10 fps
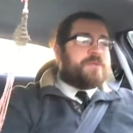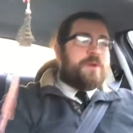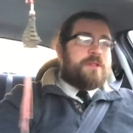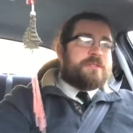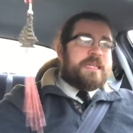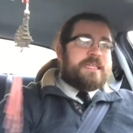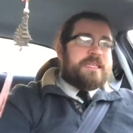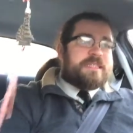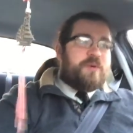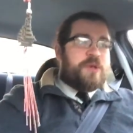one of those
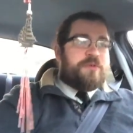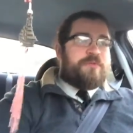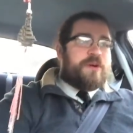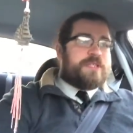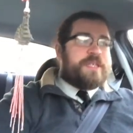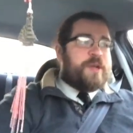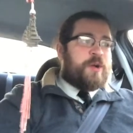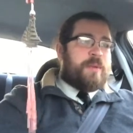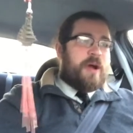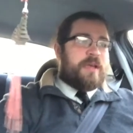ideas that when you first hear
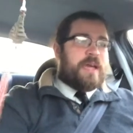about it,